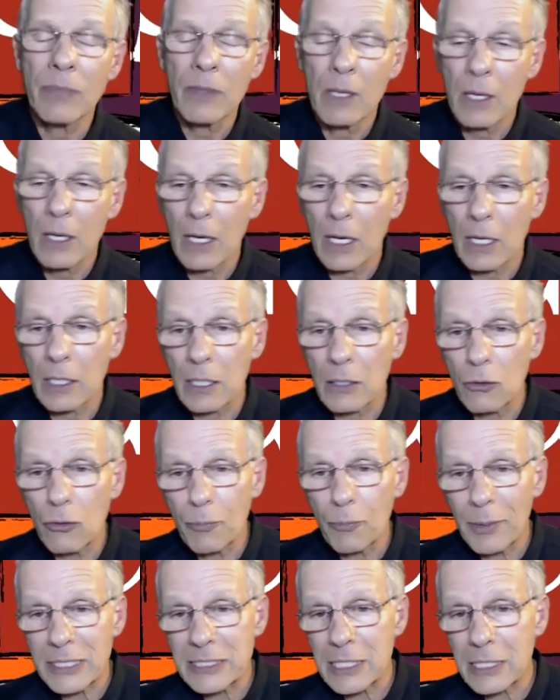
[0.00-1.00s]
And then
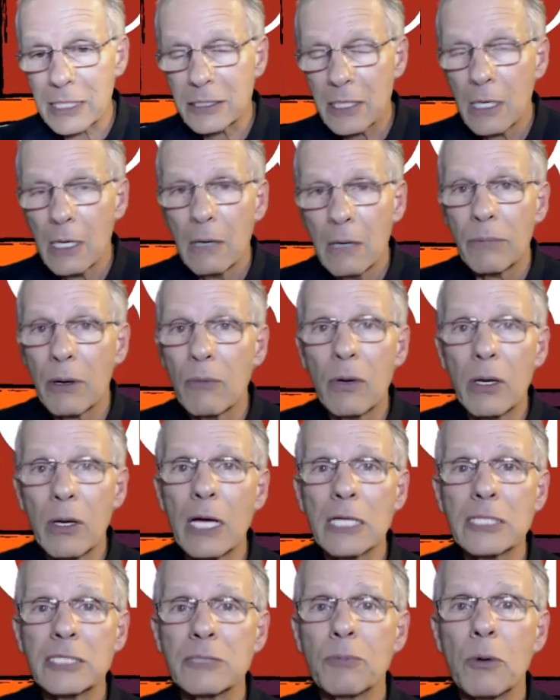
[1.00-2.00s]
Lupe says, but we're
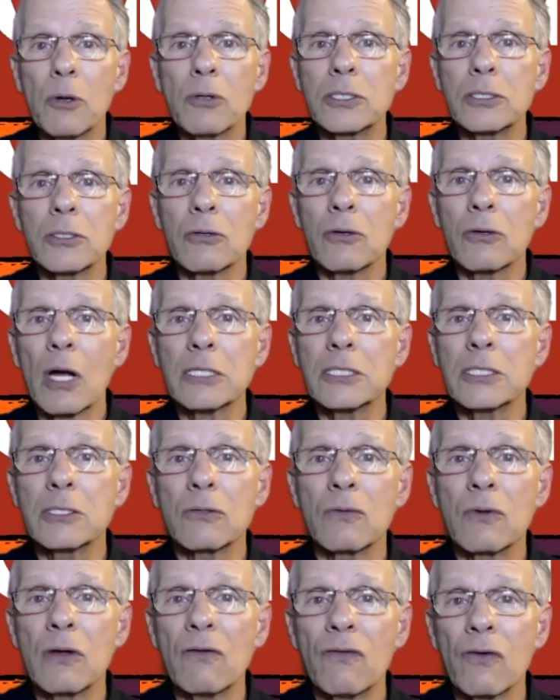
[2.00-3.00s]
not supposed to cross the
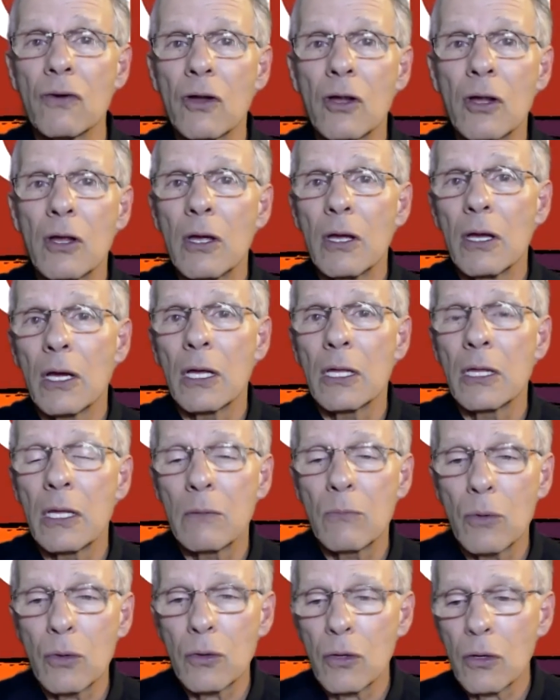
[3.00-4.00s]
river. And then
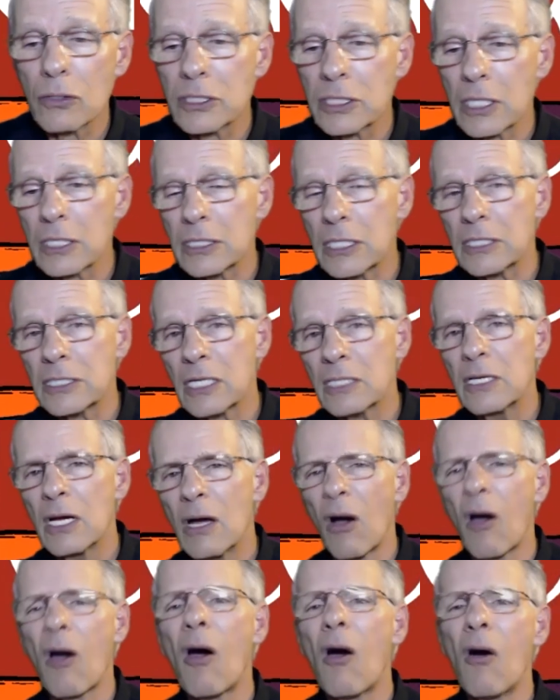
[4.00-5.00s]
Mundo says, he said,
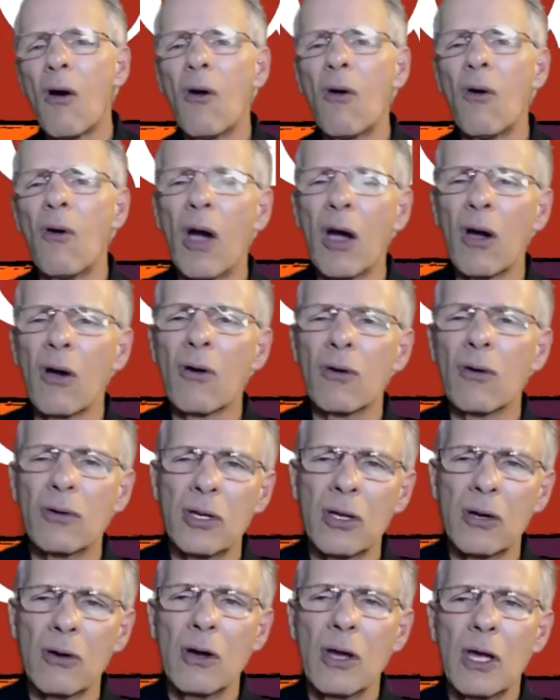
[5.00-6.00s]
oh, Uncle
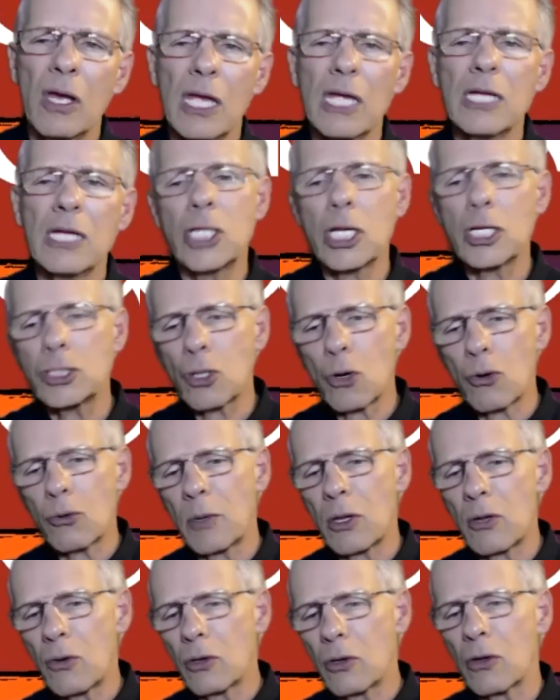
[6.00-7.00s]
Tio, he showed
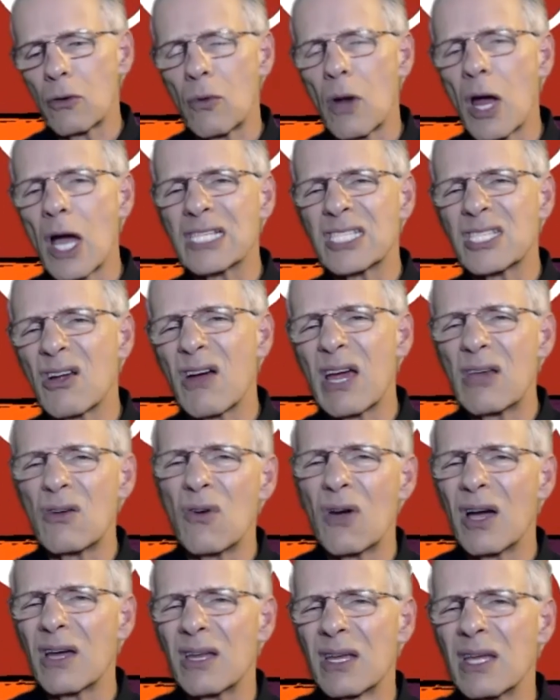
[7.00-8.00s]
me where the rocks are. I know
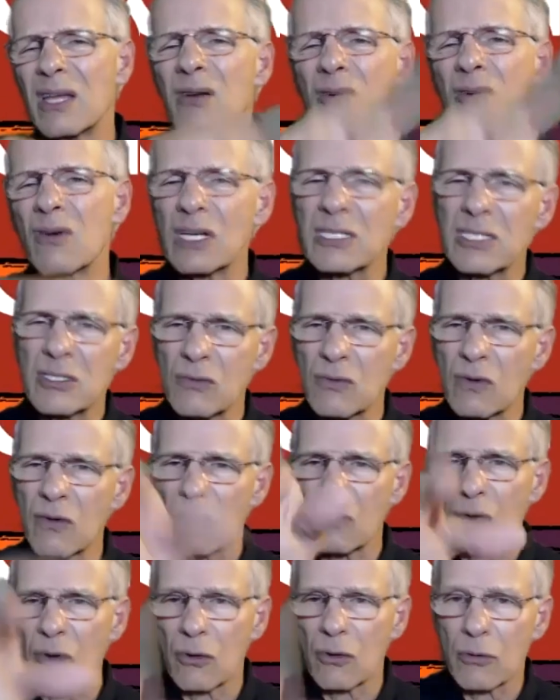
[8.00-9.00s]
how to get across the
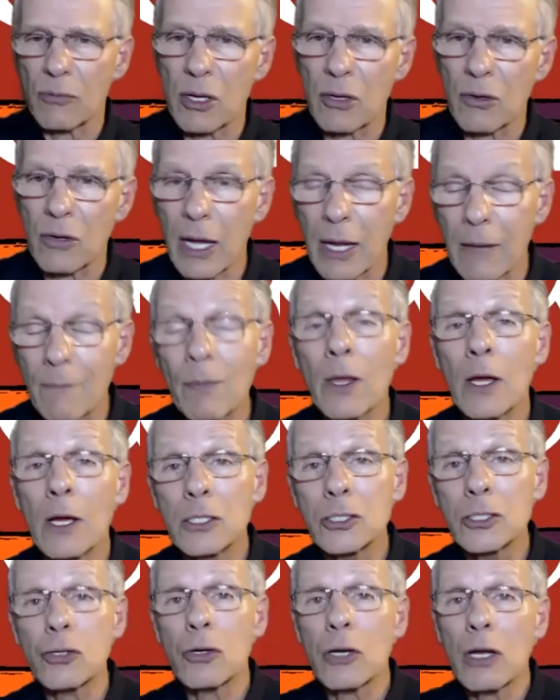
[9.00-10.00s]
river. We're going to be okay.
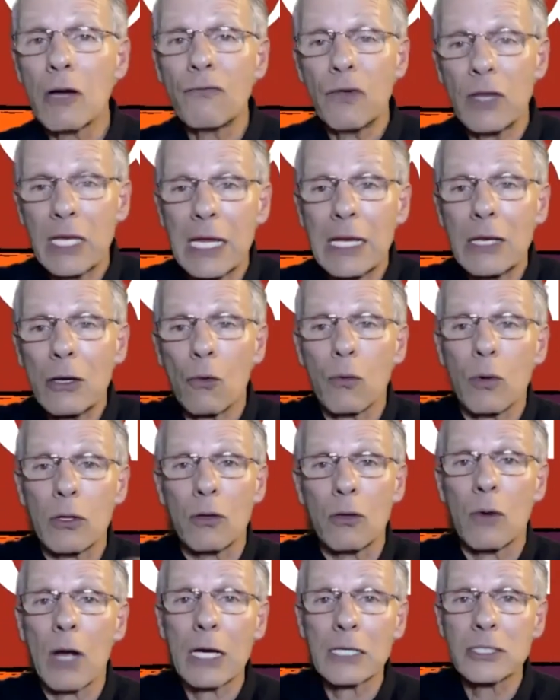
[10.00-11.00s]
Sure enough, he did know where
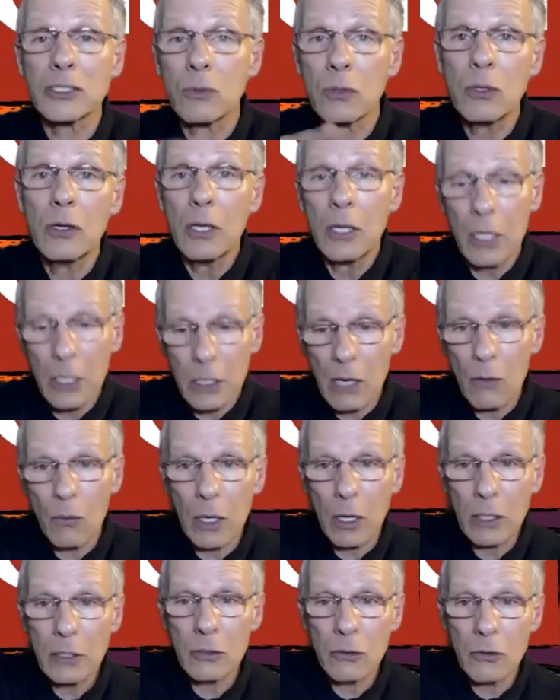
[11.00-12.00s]
the rocks were, and they
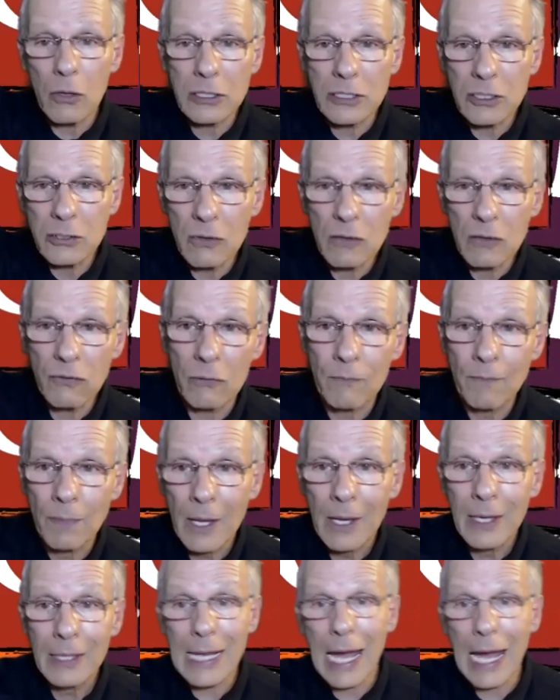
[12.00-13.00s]
walked across the river.
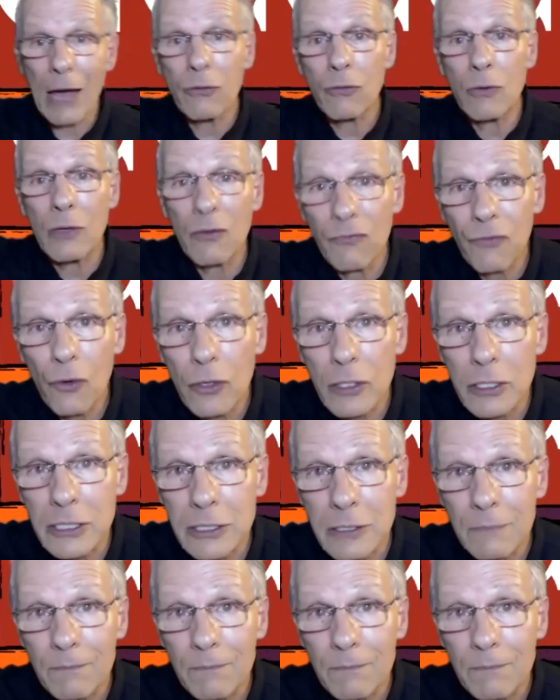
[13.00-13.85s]
Now they're in the forest.